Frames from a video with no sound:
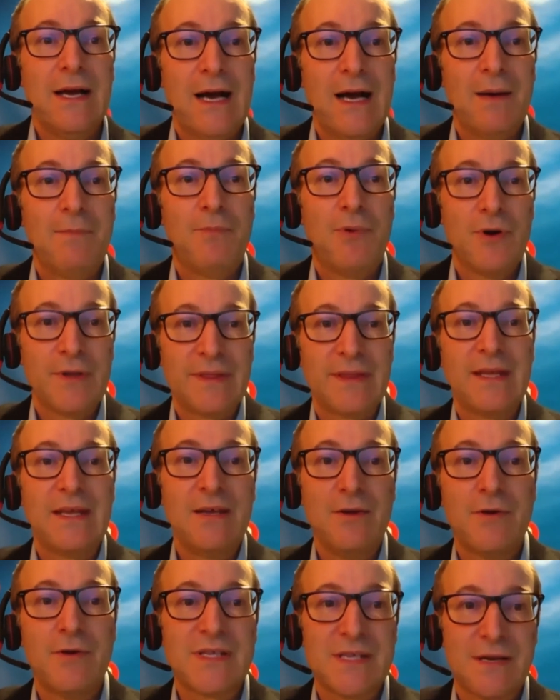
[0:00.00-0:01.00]
put the
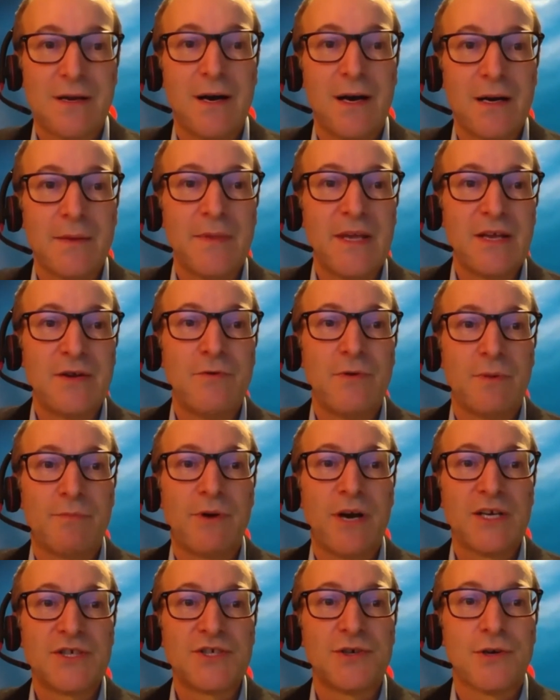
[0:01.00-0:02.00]
U.S. economy into a
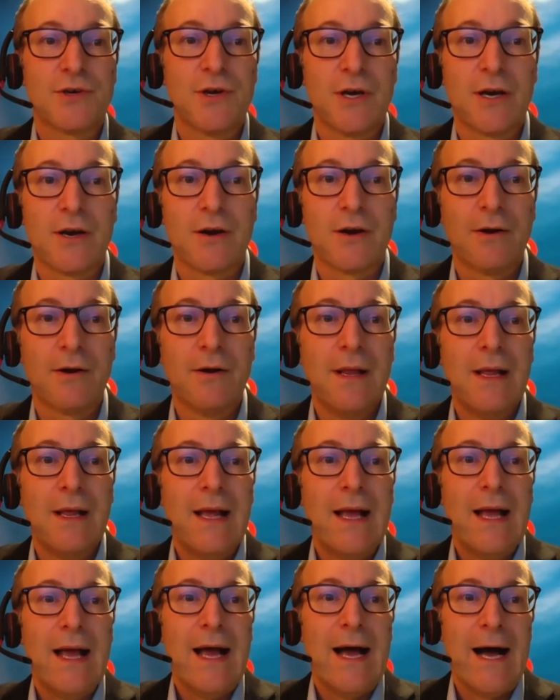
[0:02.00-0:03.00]
pressure cooker.
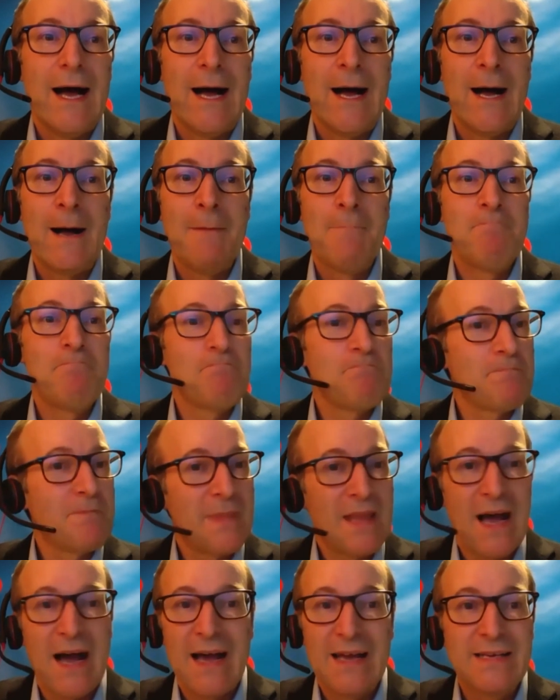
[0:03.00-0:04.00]

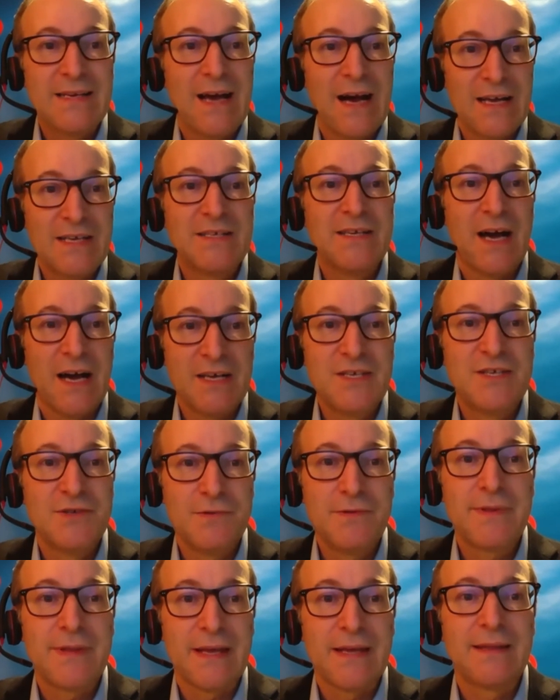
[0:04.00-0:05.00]
I
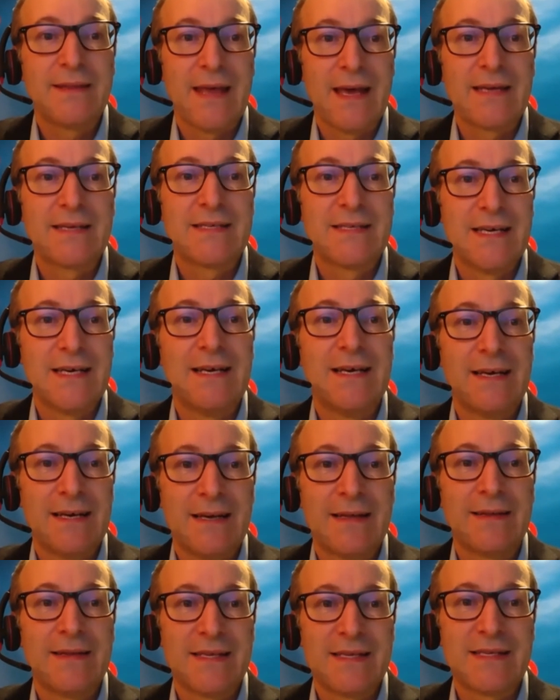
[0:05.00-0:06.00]
do think
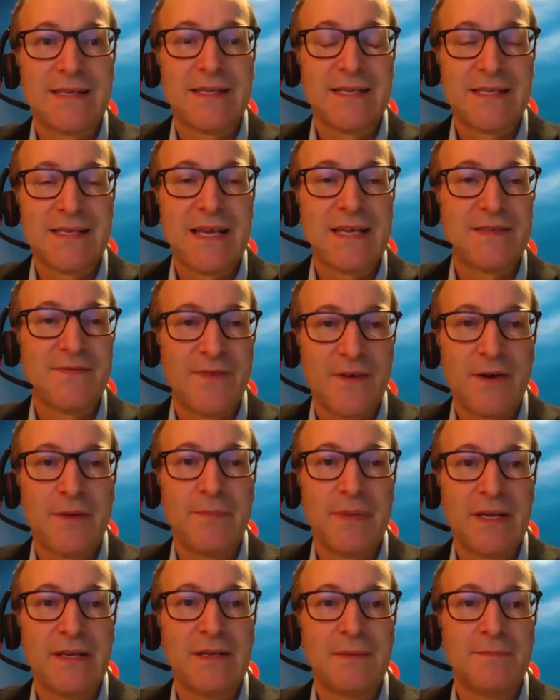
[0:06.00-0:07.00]
that this has very
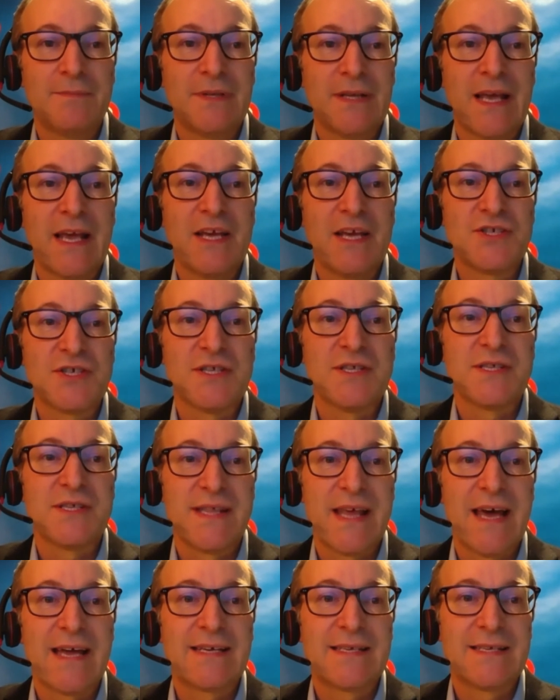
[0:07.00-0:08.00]
big implications.
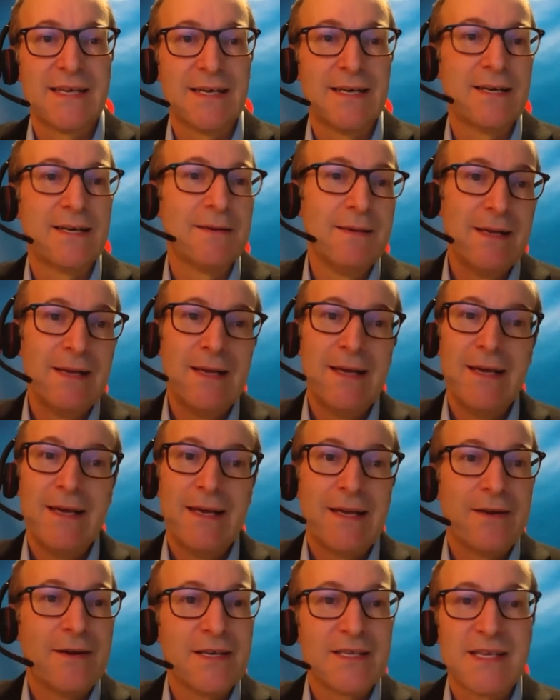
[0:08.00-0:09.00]
That
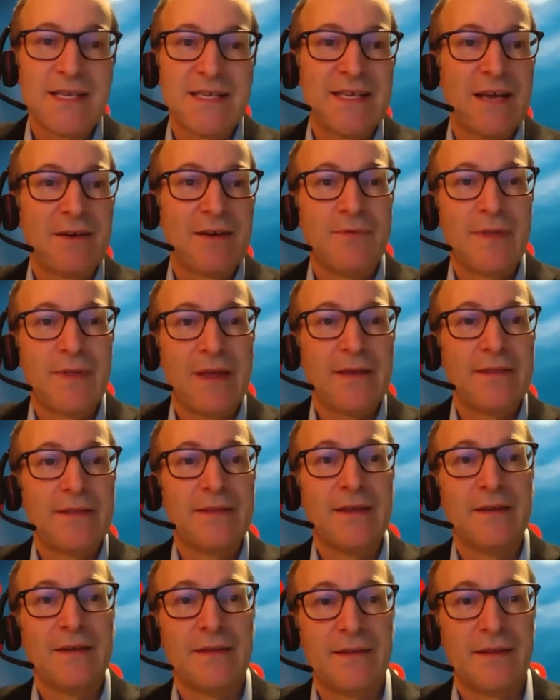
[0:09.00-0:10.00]
as I said,
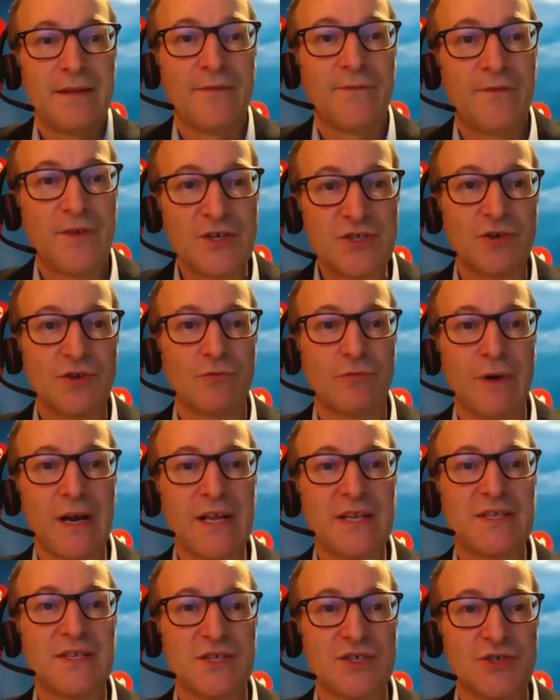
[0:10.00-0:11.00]
the official
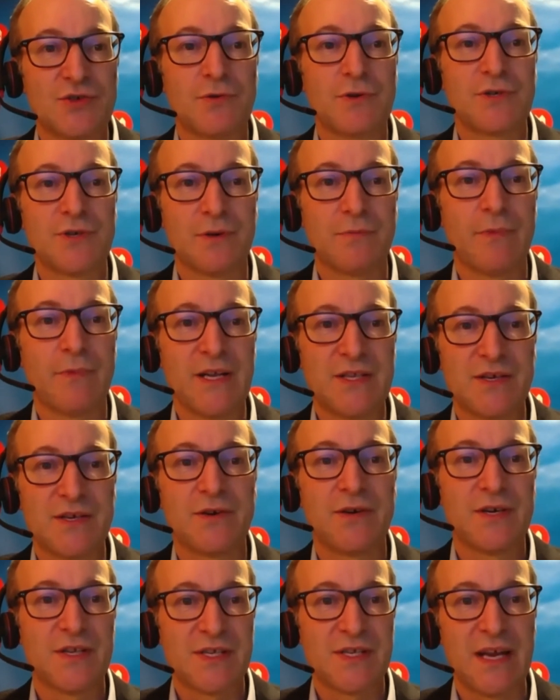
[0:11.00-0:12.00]
rates, the short-term rates, are
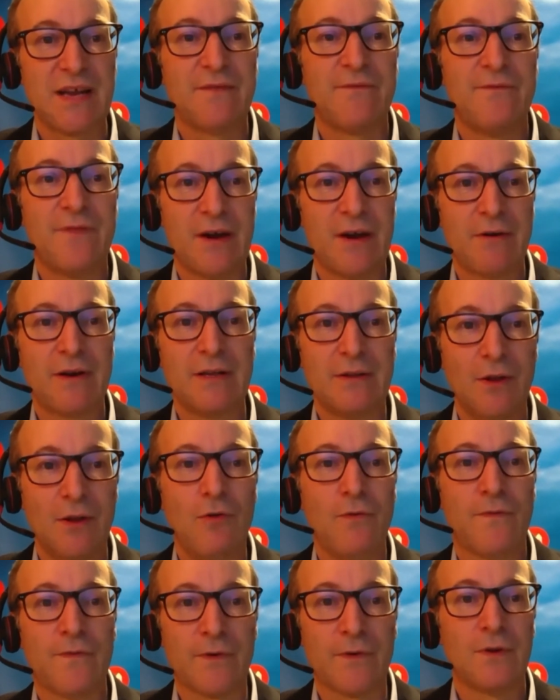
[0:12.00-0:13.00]
going to stay very
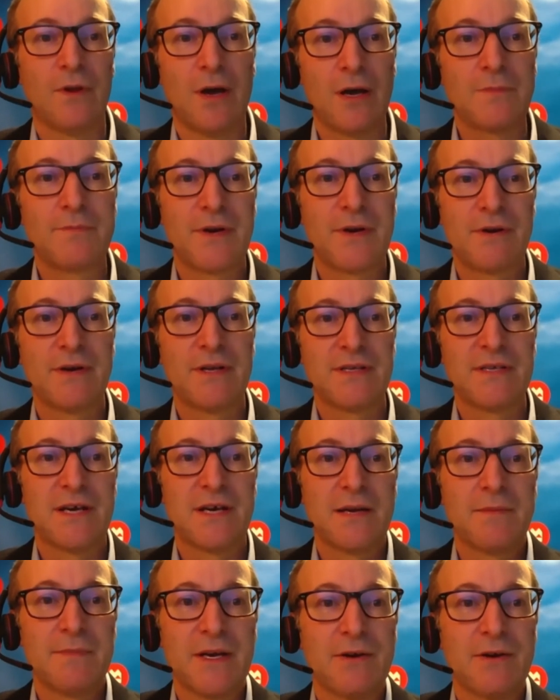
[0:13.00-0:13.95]
low for a long period of time here,